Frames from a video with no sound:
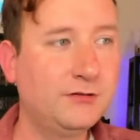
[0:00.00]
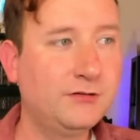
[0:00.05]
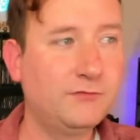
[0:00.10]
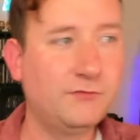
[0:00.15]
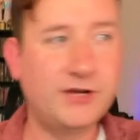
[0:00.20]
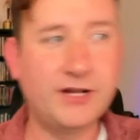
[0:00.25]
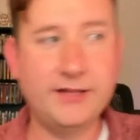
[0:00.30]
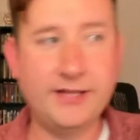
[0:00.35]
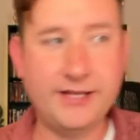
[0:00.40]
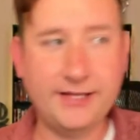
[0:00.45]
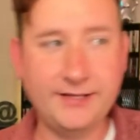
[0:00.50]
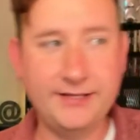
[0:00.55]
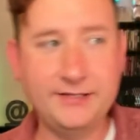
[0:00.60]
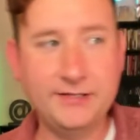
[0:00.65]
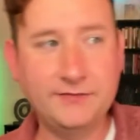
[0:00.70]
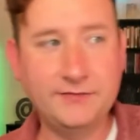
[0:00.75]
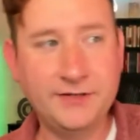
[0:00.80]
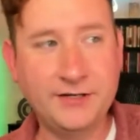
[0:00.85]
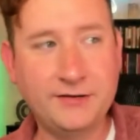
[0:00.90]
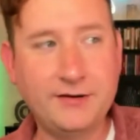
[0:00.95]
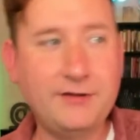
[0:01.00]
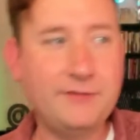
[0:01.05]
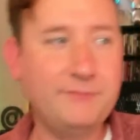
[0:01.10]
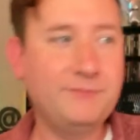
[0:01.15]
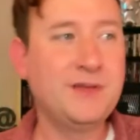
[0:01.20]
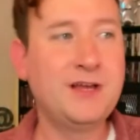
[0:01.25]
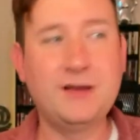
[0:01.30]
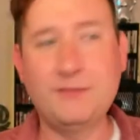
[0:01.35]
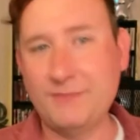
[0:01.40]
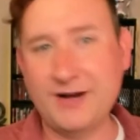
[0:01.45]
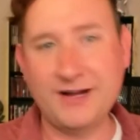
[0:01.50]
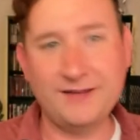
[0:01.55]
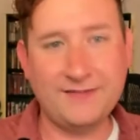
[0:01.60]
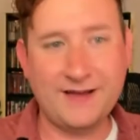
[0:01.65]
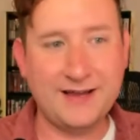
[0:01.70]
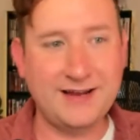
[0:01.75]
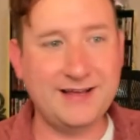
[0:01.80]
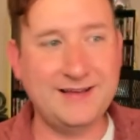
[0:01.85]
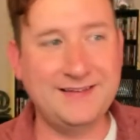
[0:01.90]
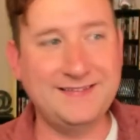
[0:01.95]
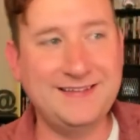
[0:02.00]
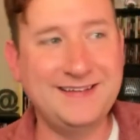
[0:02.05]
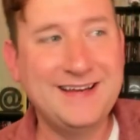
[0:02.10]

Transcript: When I like leaned over here. Oh, my light.